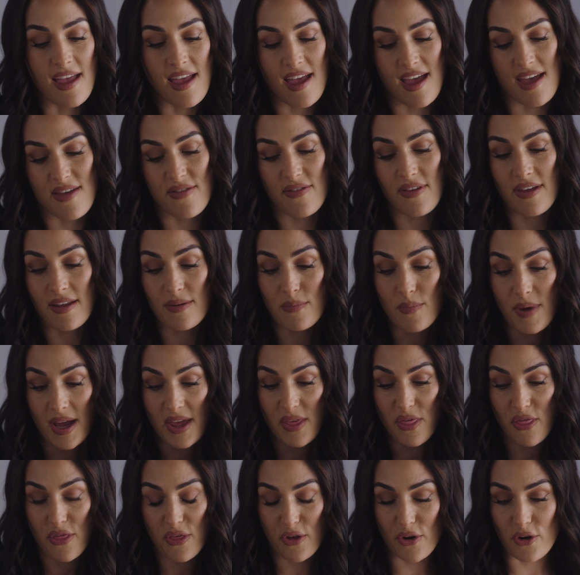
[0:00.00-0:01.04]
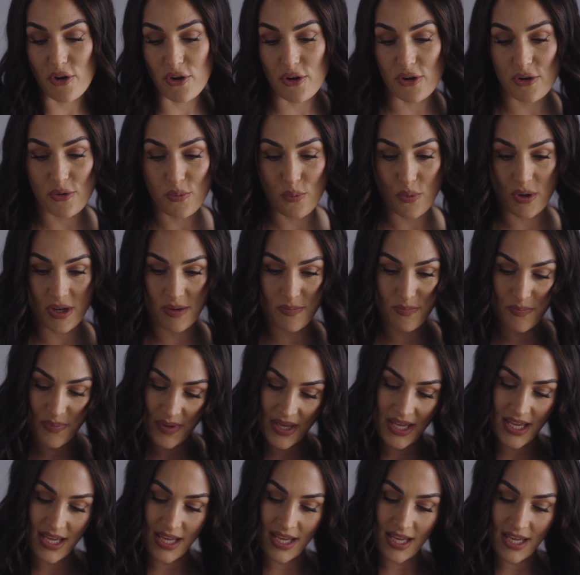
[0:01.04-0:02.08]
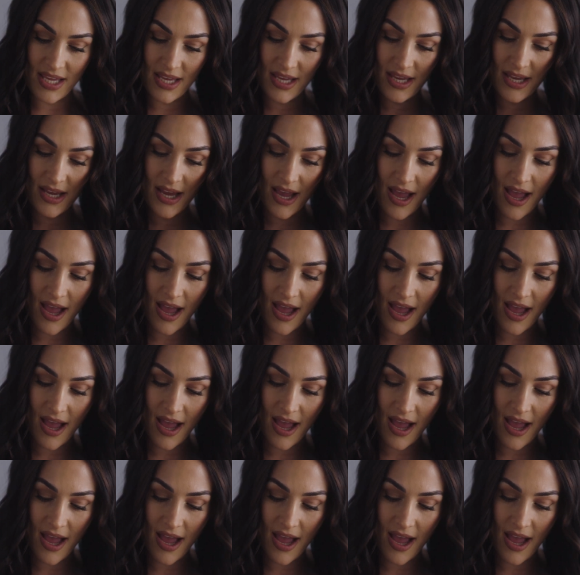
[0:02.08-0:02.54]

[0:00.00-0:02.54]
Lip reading: And then my third would be